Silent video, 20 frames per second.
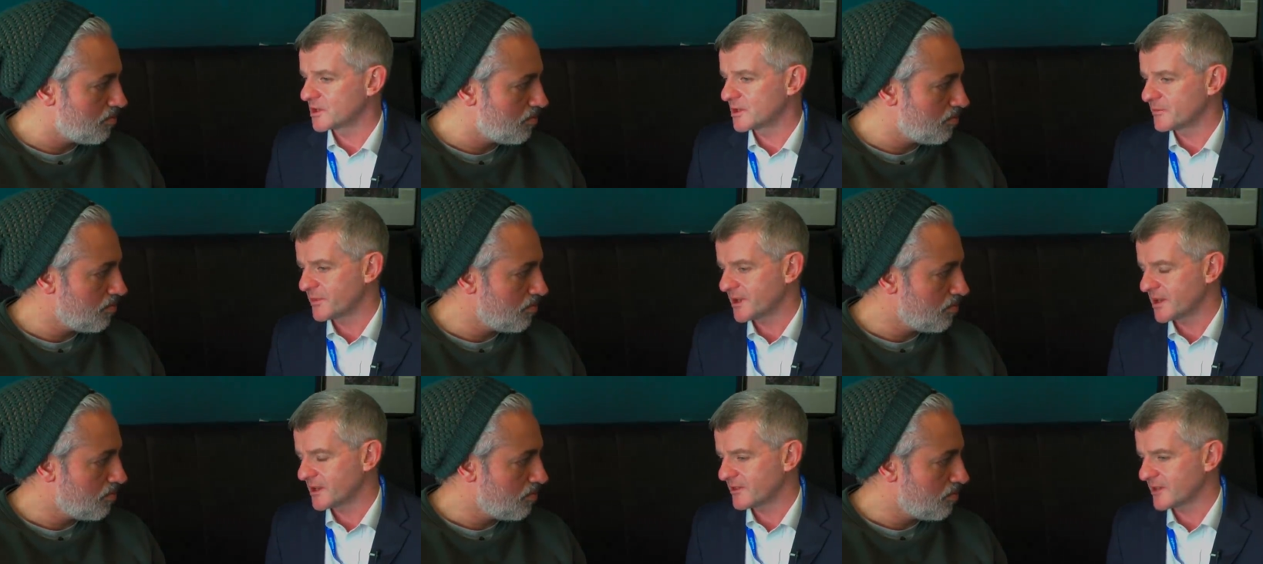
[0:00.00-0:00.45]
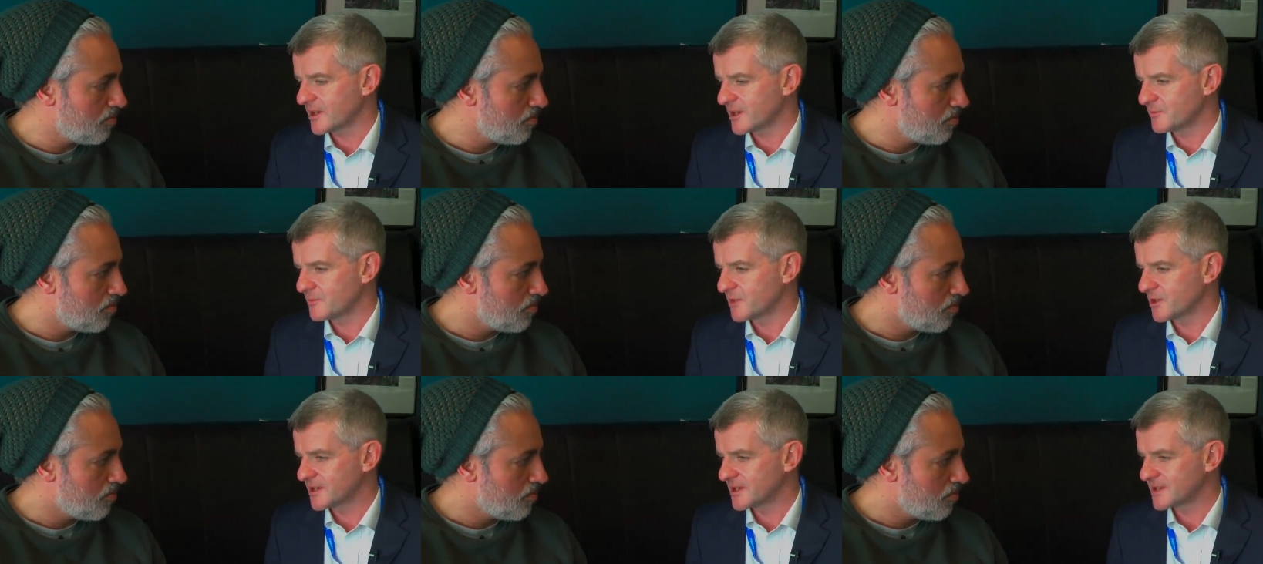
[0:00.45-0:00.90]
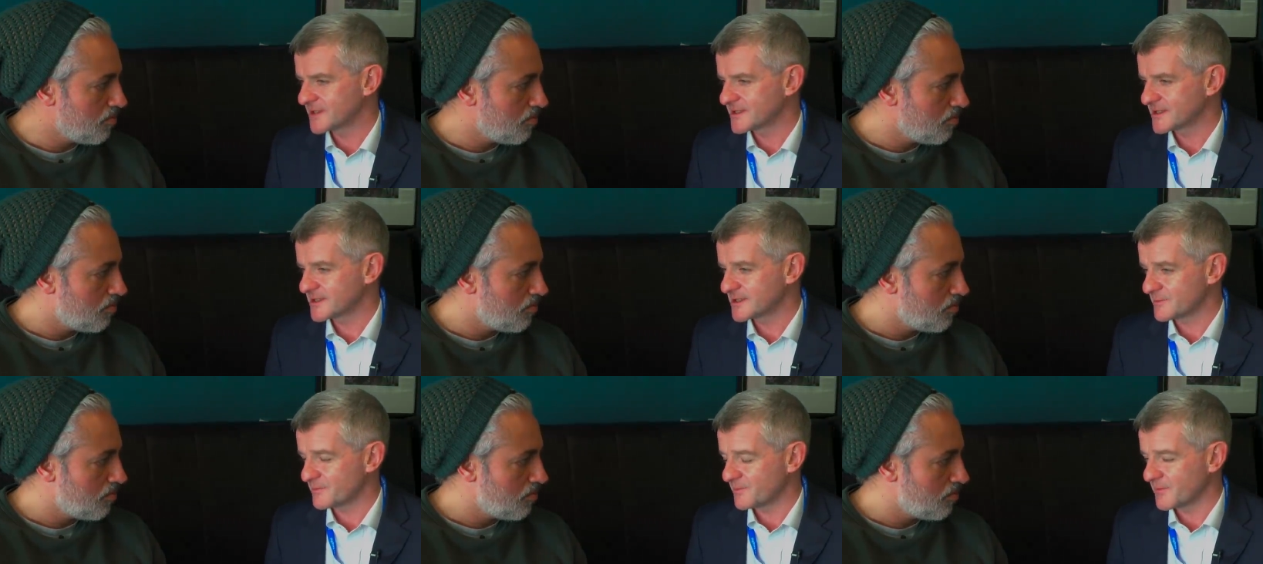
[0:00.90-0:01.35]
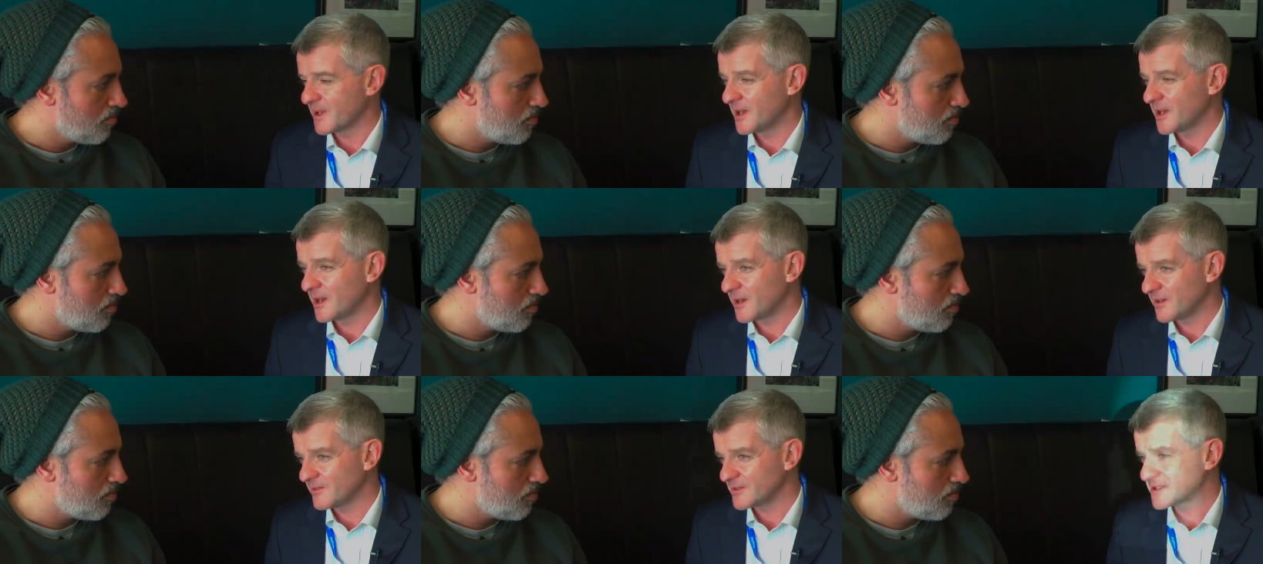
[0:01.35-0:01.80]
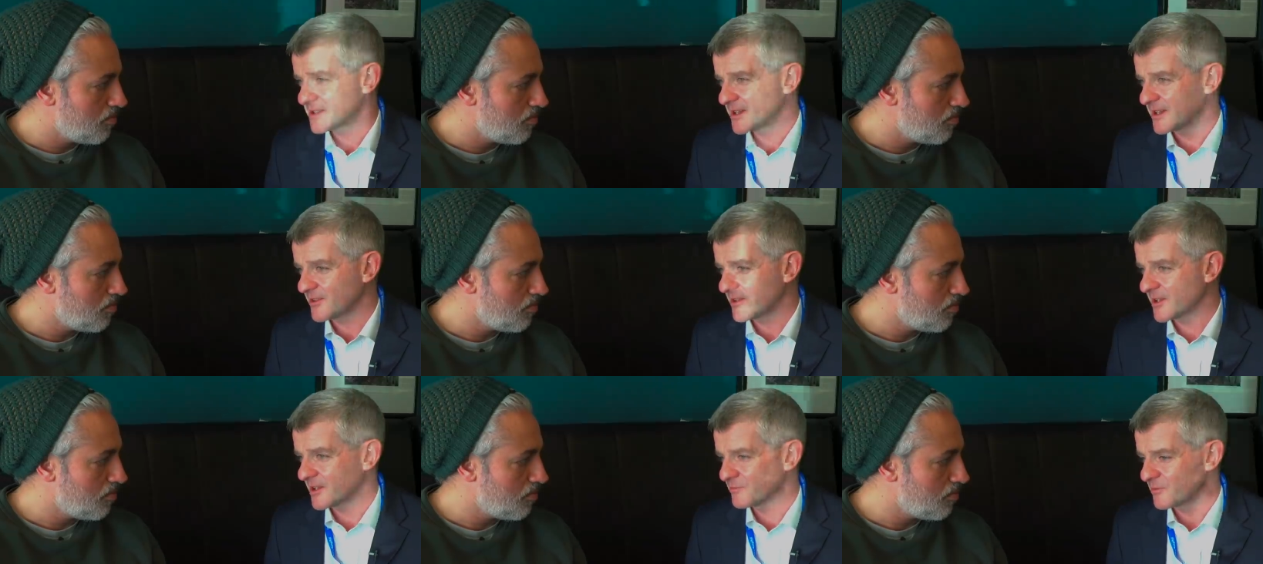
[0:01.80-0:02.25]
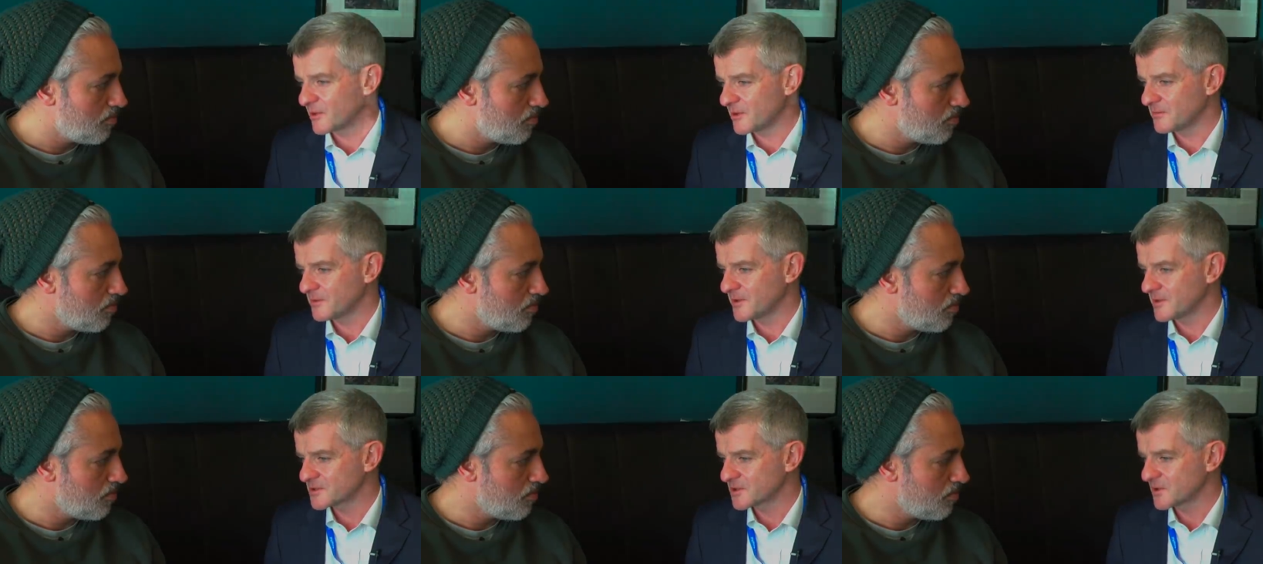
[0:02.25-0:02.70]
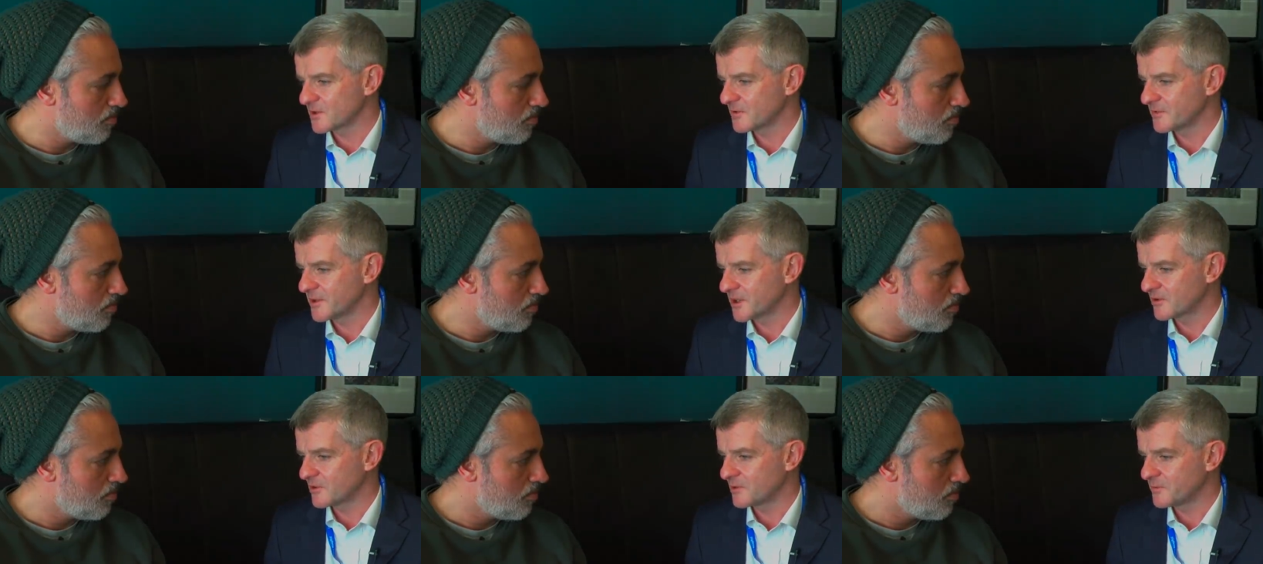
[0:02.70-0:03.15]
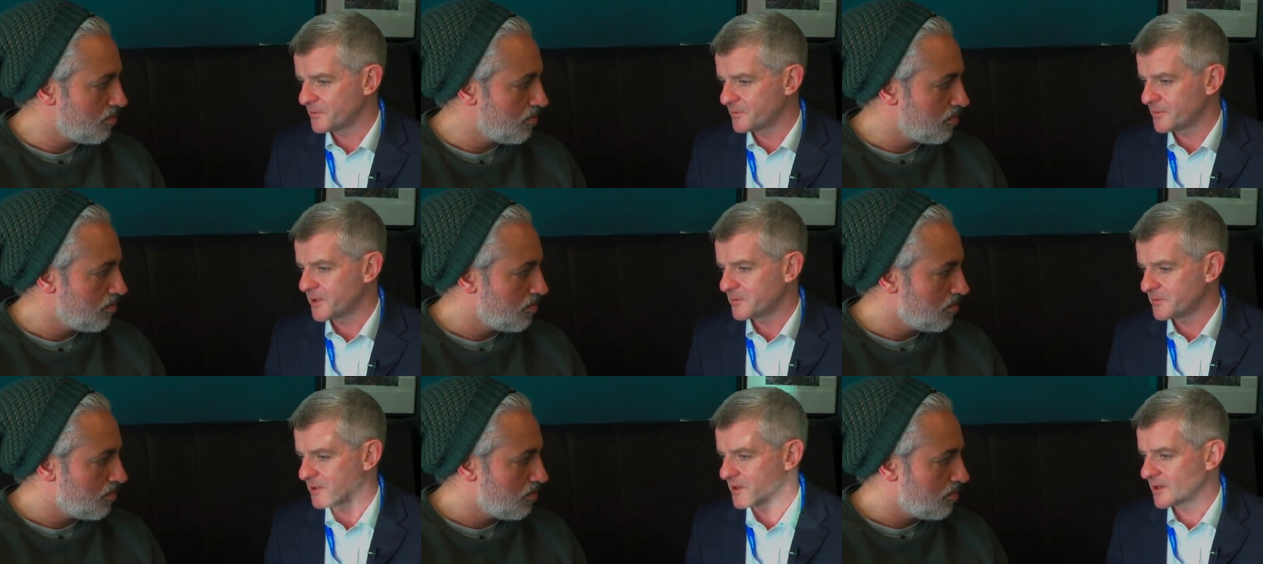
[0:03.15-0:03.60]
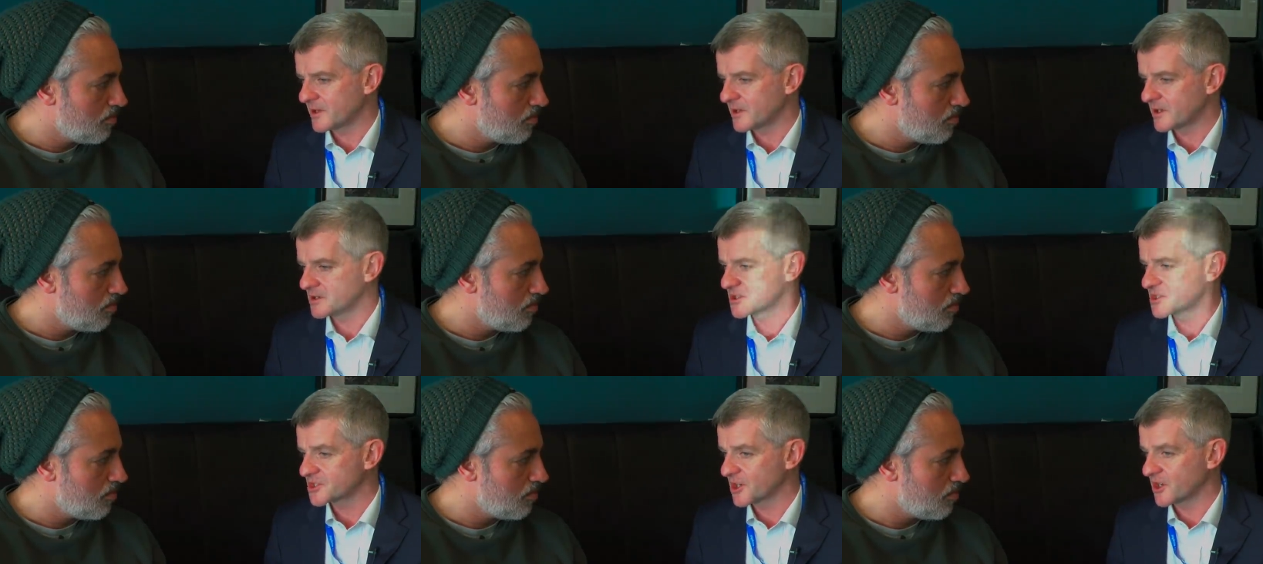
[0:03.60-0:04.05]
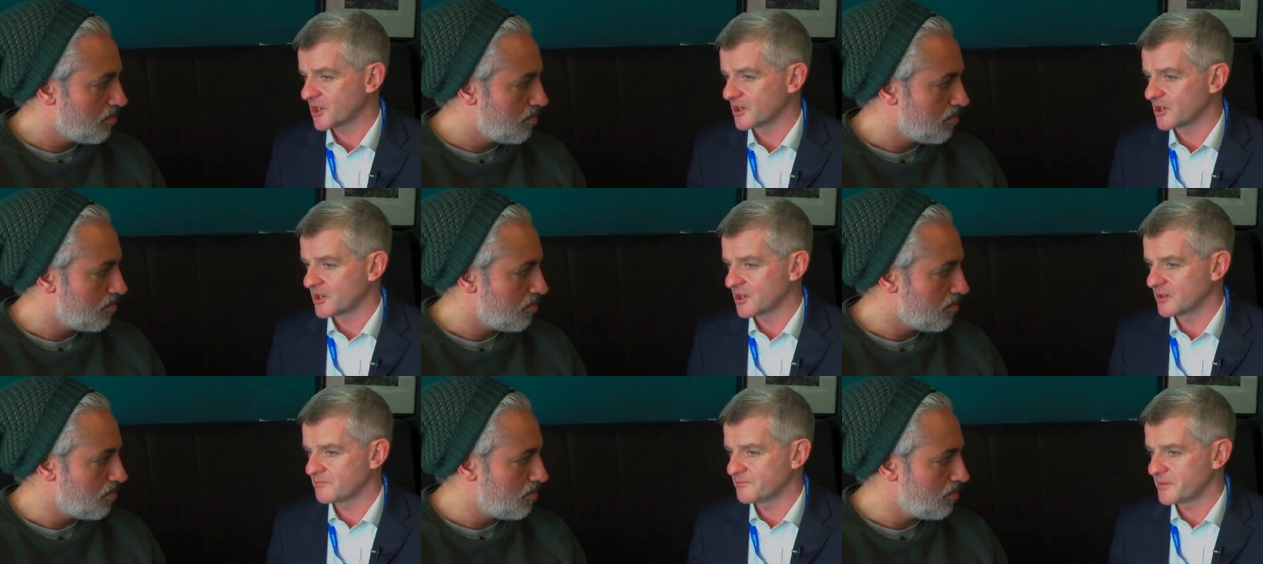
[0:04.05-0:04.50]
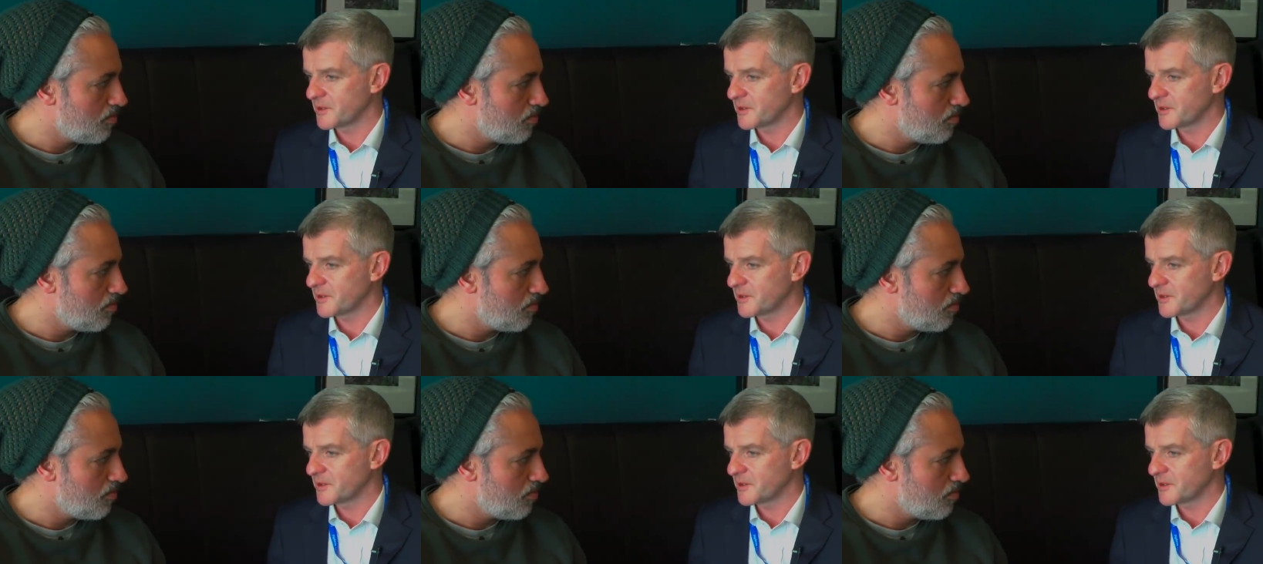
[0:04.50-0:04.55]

Speaker 1: The big thing about this is that obviously I think probably there's going to be a group of people that are scared,